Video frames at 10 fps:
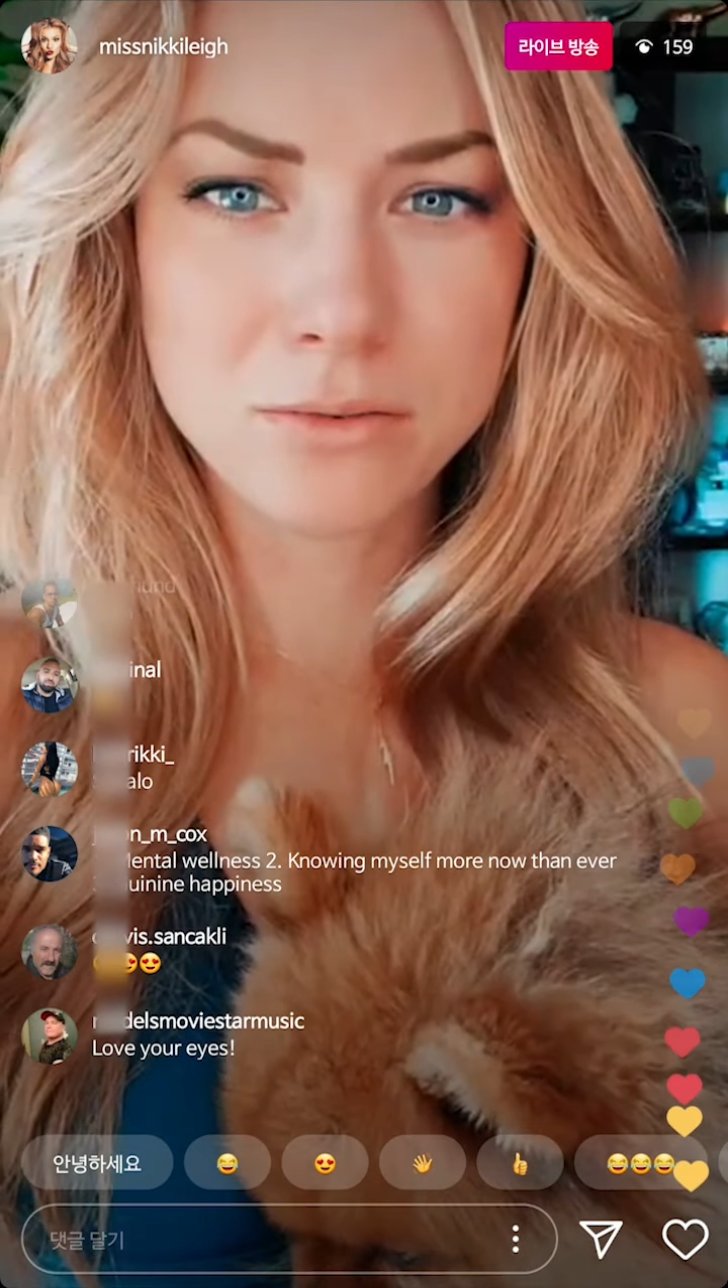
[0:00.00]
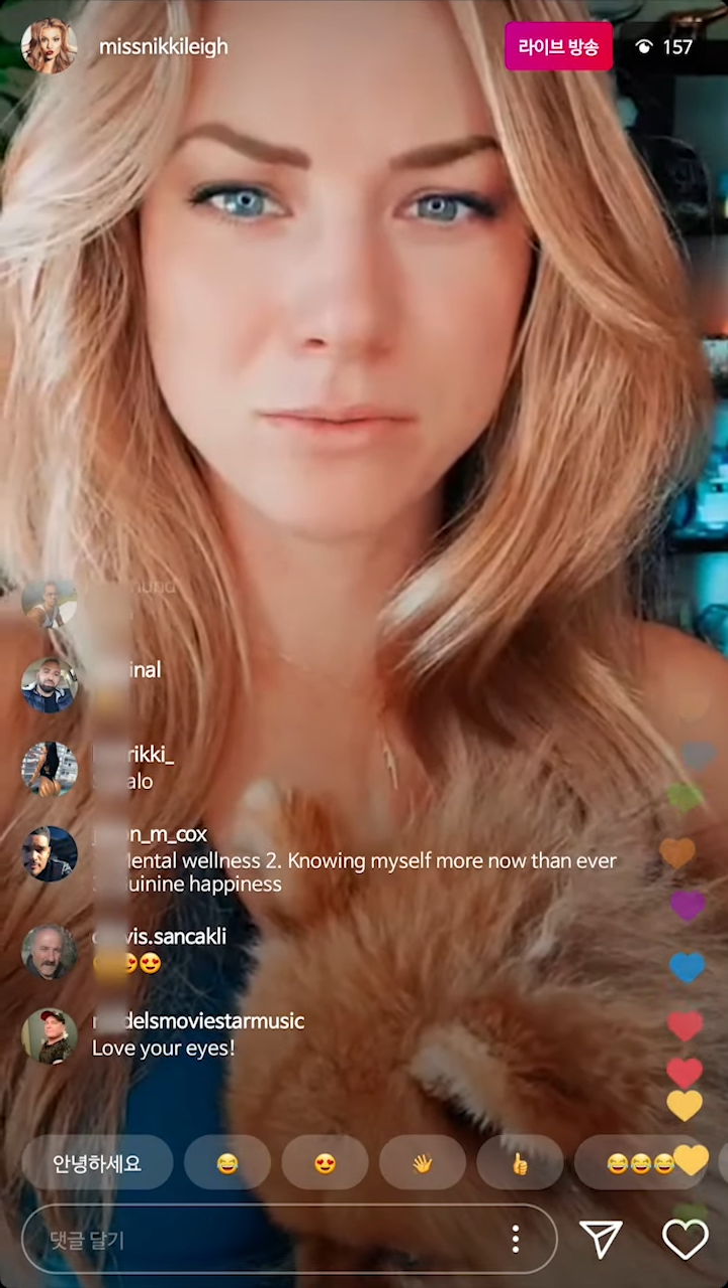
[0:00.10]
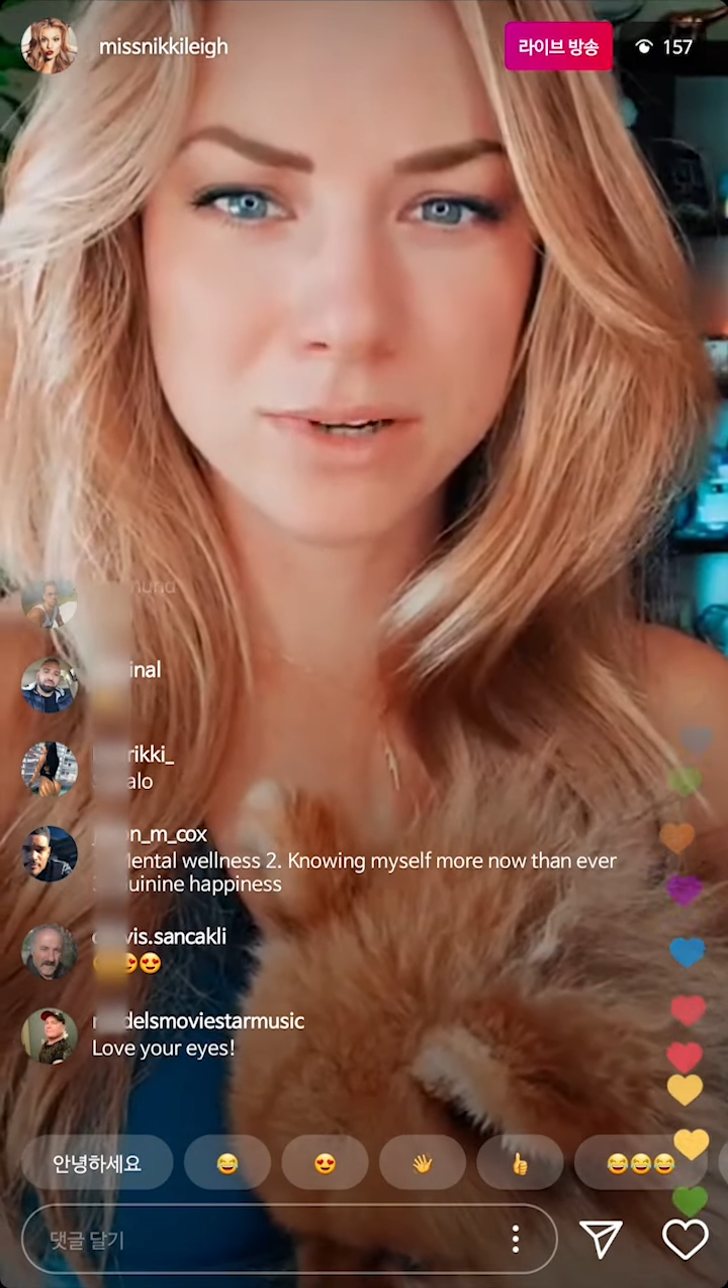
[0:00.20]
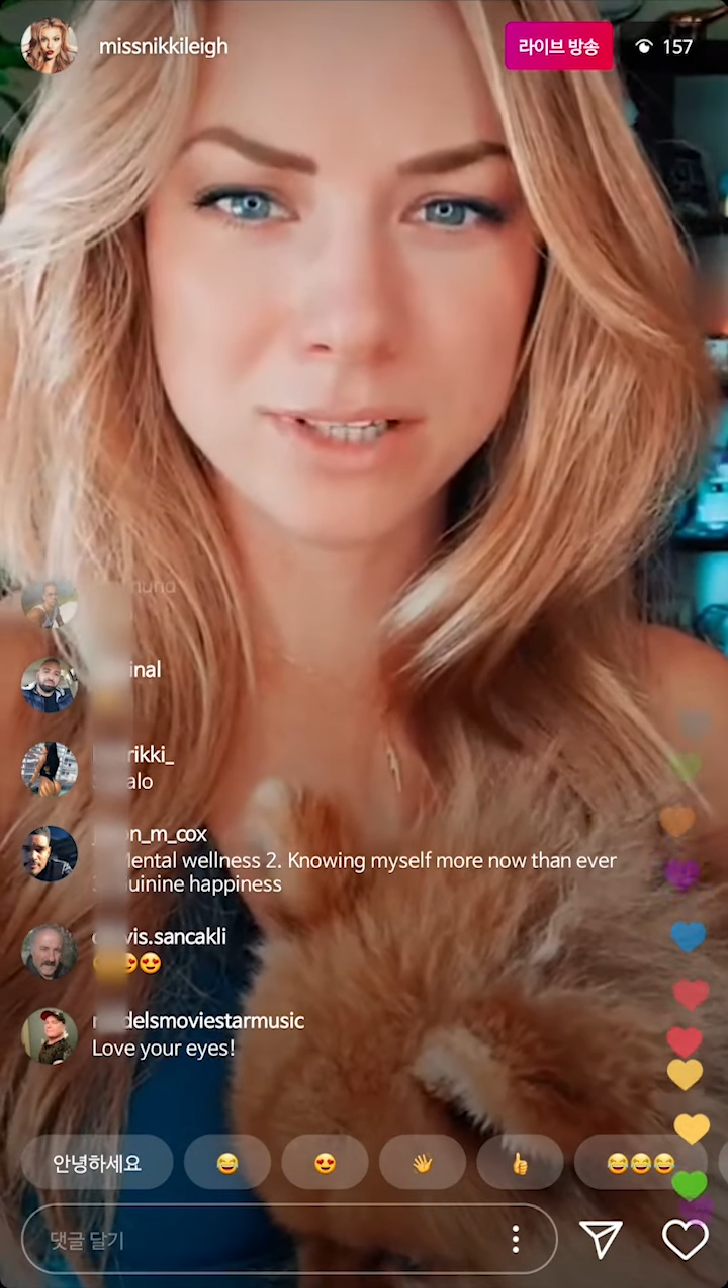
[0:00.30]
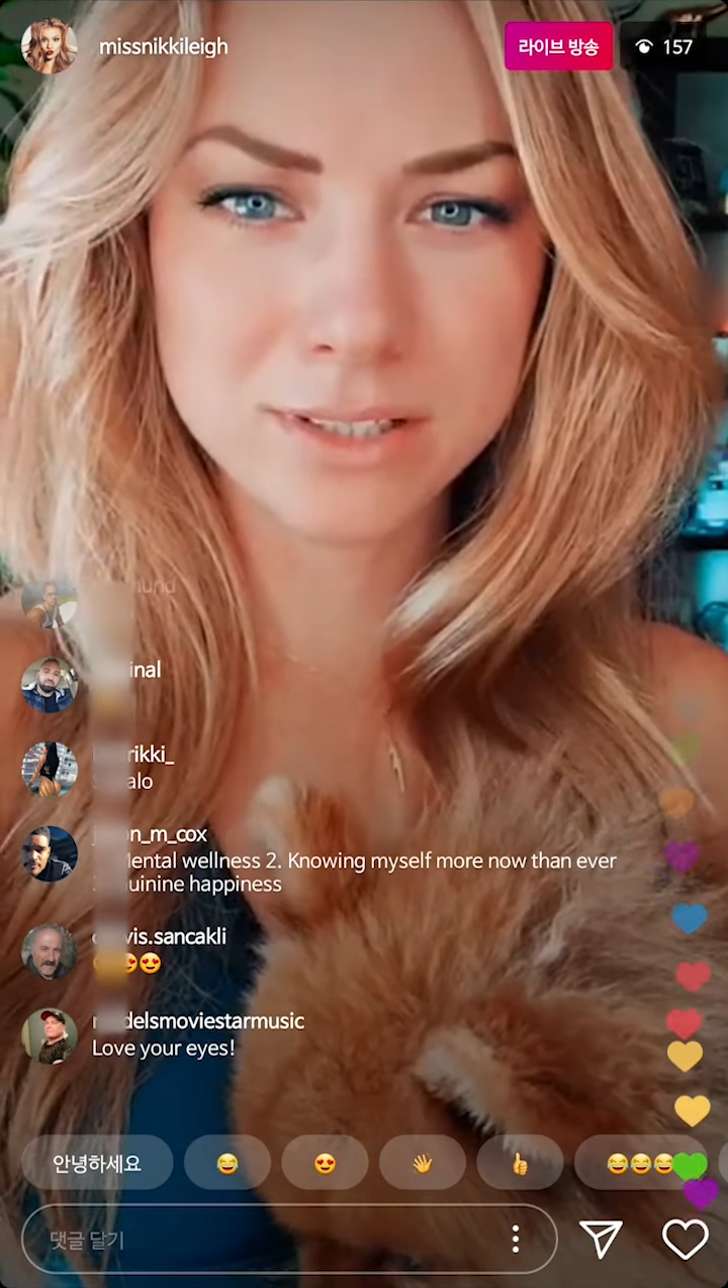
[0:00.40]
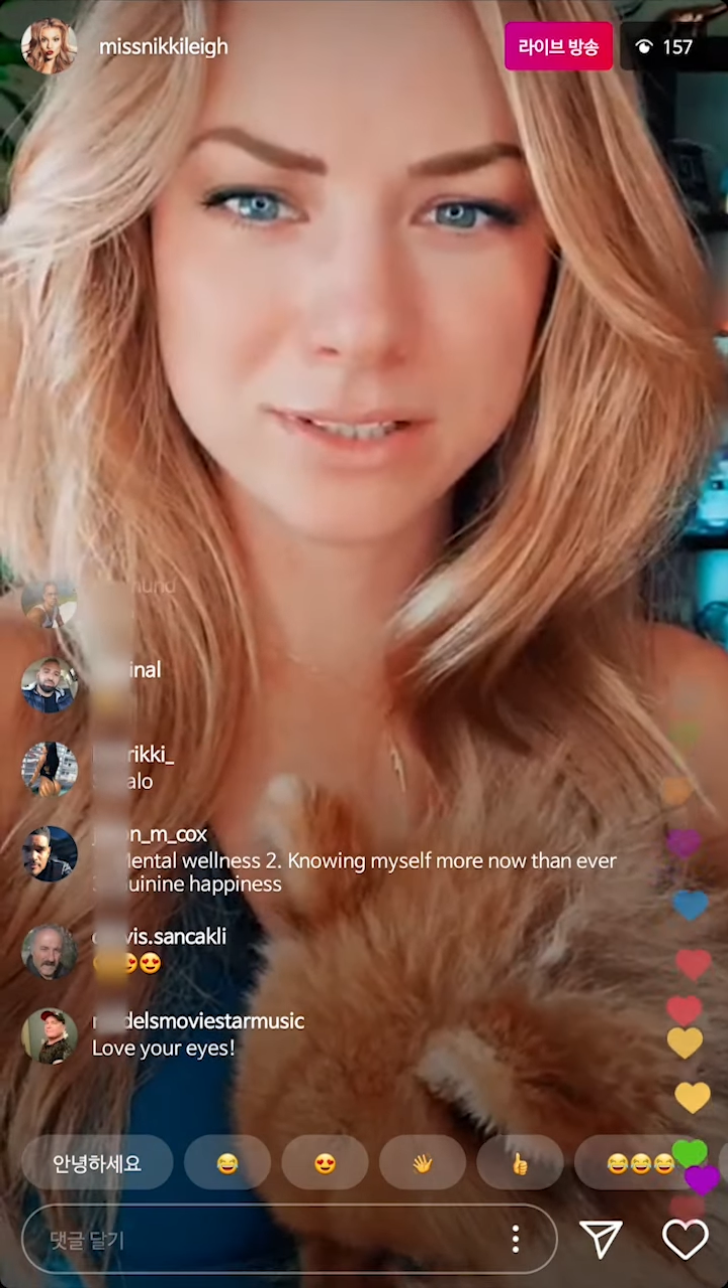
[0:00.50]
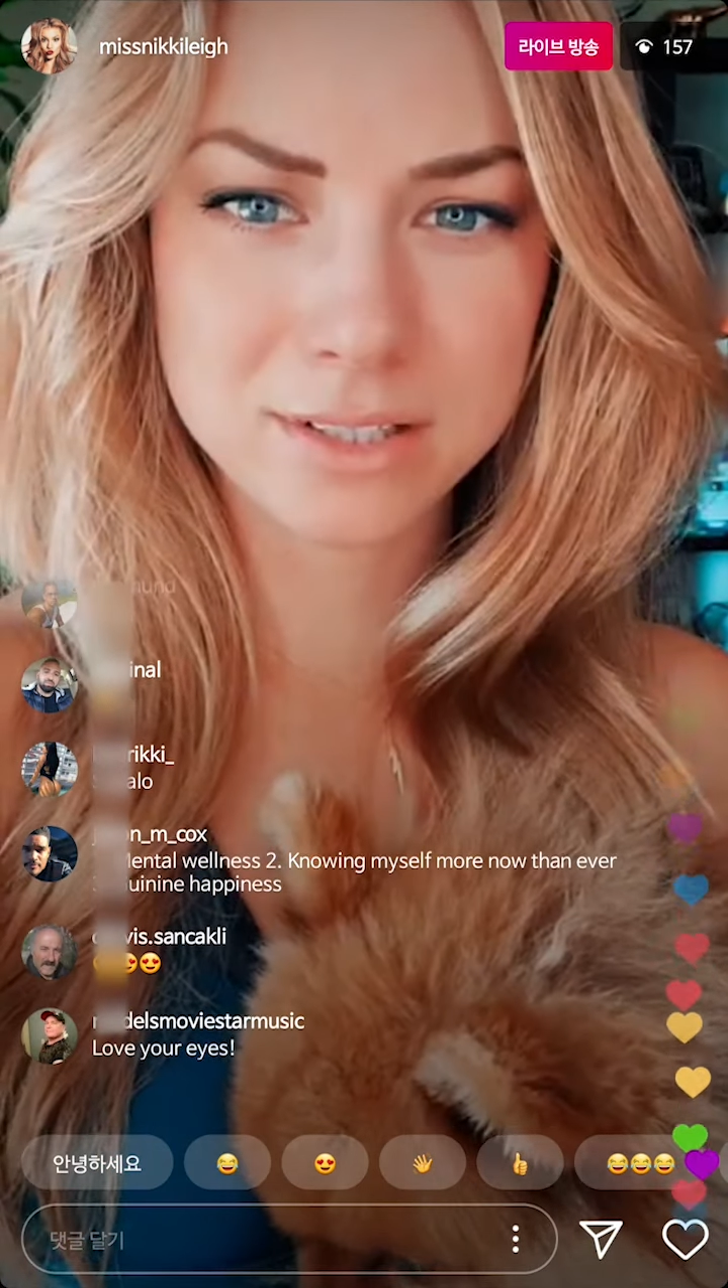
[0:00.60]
what?